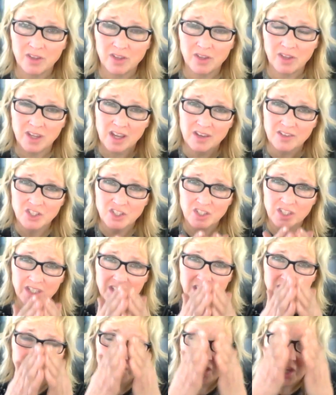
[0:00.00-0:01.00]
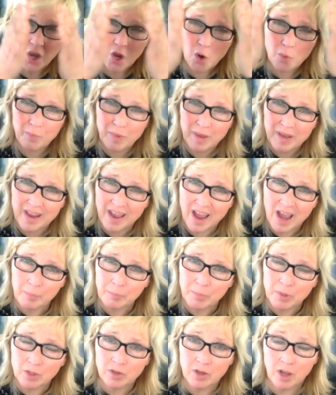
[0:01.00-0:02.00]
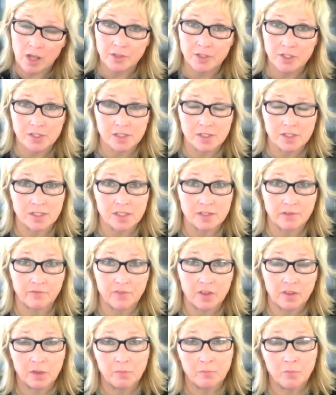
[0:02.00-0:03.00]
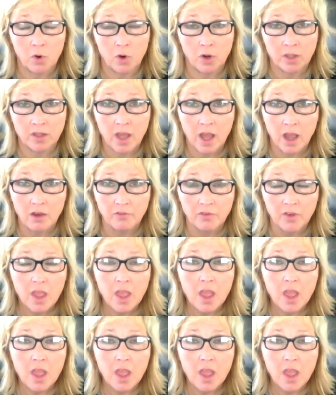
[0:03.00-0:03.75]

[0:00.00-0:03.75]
You actually need to open up your consciousness to feeling more love.